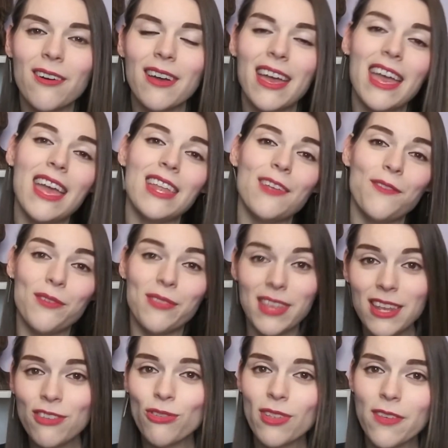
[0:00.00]
And if you
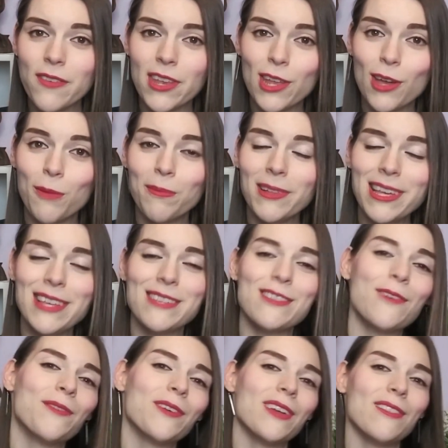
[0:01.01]
did enjoy the video, please
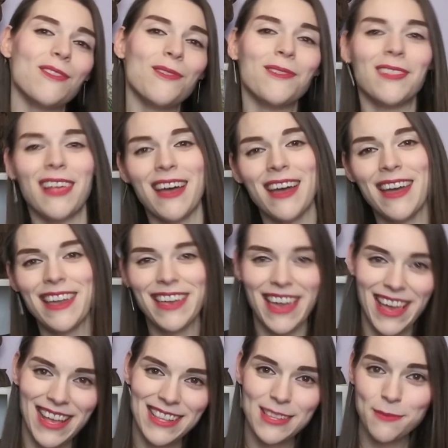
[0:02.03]
don't forget to like
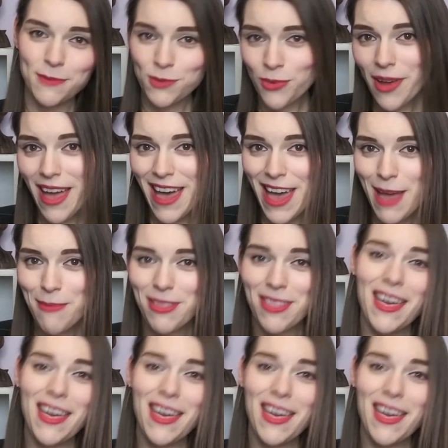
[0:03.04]
and subscribe.